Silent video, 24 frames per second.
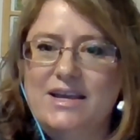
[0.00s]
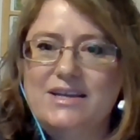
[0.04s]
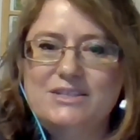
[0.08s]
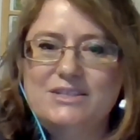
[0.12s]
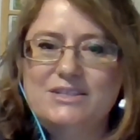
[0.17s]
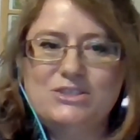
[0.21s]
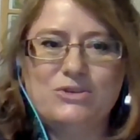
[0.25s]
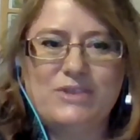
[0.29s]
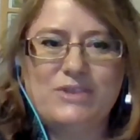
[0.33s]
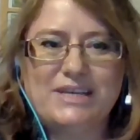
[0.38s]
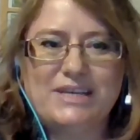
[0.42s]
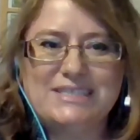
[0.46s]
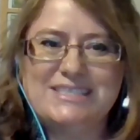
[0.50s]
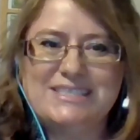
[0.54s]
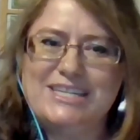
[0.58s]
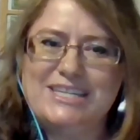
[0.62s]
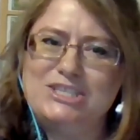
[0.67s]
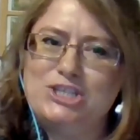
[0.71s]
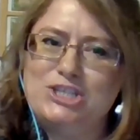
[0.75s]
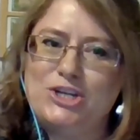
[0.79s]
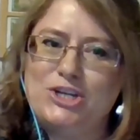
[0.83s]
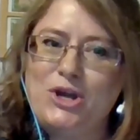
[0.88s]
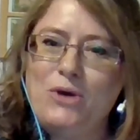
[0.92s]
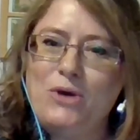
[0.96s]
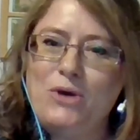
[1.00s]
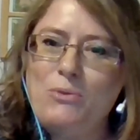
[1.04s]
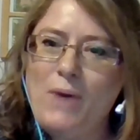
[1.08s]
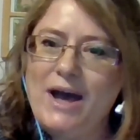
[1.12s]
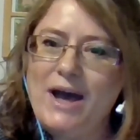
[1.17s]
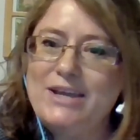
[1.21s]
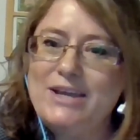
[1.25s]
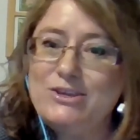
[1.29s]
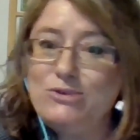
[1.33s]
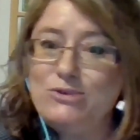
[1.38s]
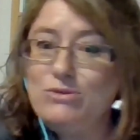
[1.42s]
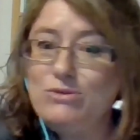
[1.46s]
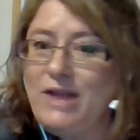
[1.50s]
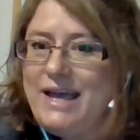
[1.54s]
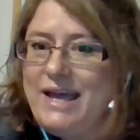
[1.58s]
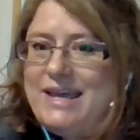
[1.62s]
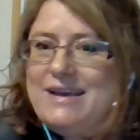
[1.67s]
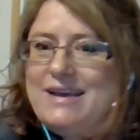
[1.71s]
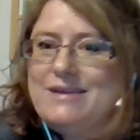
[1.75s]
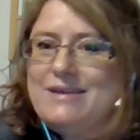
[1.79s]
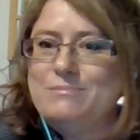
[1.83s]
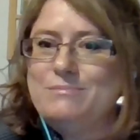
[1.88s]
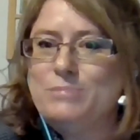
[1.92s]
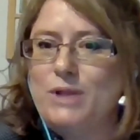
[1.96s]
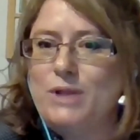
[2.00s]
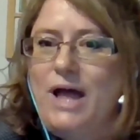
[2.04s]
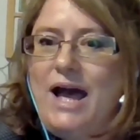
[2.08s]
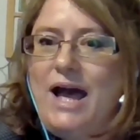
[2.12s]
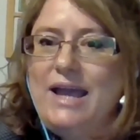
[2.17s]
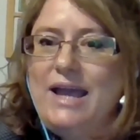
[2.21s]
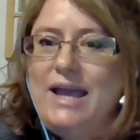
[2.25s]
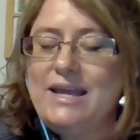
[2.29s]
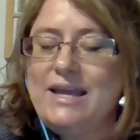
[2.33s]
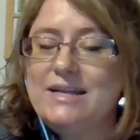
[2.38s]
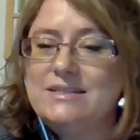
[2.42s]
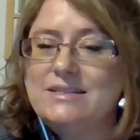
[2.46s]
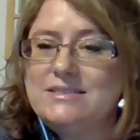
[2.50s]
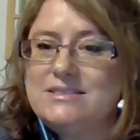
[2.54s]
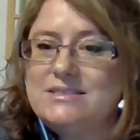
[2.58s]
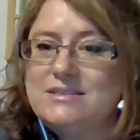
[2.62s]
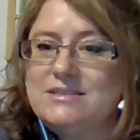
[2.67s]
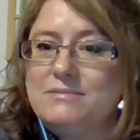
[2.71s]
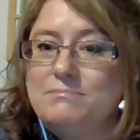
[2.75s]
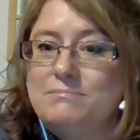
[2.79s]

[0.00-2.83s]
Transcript: So they said, you know what, you like compliance,